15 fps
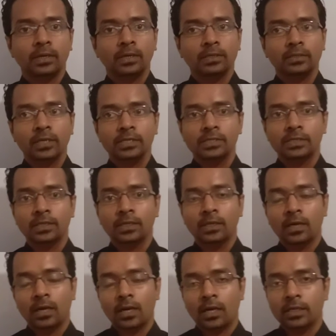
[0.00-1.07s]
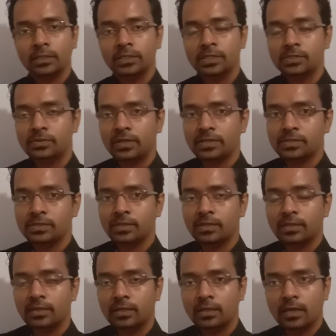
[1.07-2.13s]
Right? Under this
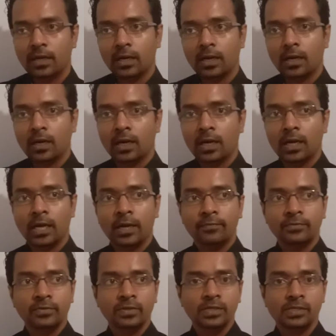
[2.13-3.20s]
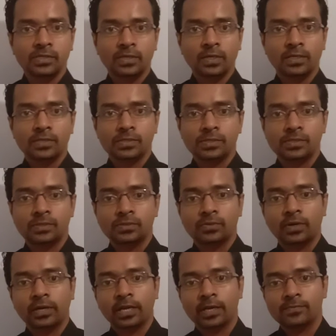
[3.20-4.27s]
lesson, I have to discuss
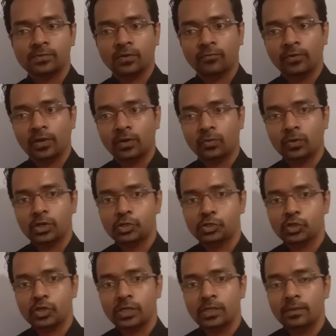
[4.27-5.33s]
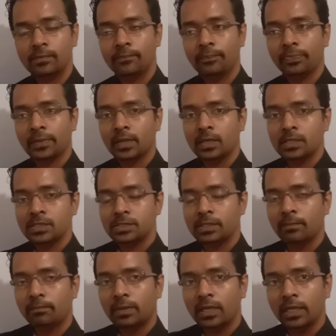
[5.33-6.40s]
three types of equation:
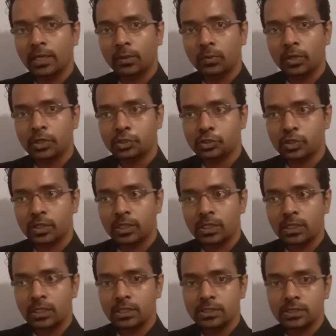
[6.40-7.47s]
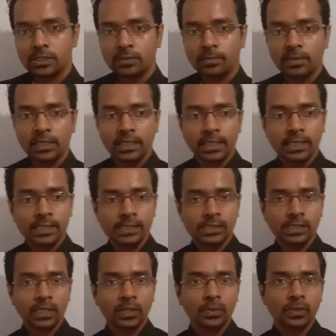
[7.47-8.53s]
simple equation, simultaneous
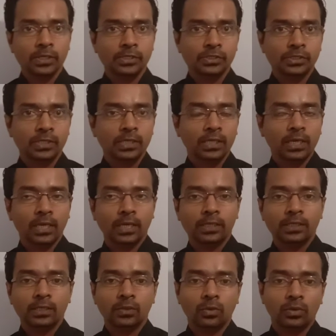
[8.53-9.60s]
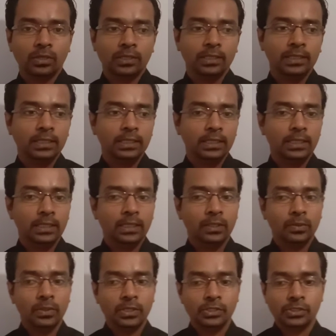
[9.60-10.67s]
equation, and quadratic
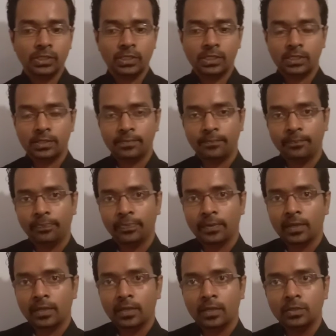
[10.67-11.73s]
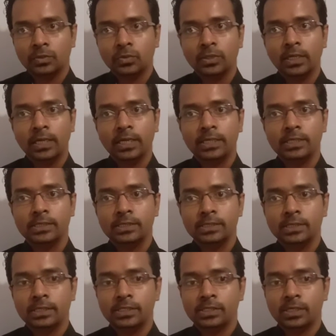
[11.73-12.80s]
equation. Today let's
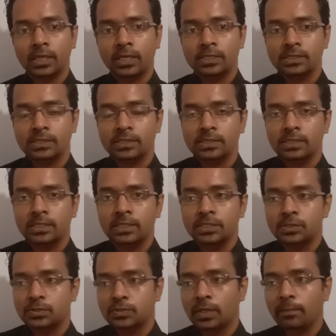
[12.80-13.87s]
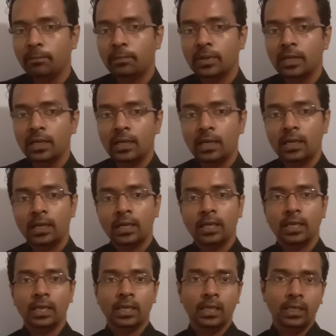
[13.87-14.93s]
discuss simple
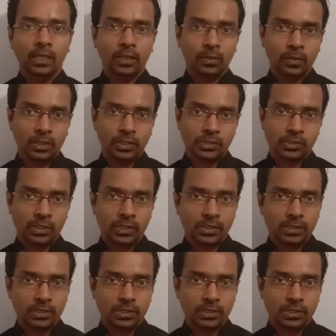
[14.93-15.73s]
equation.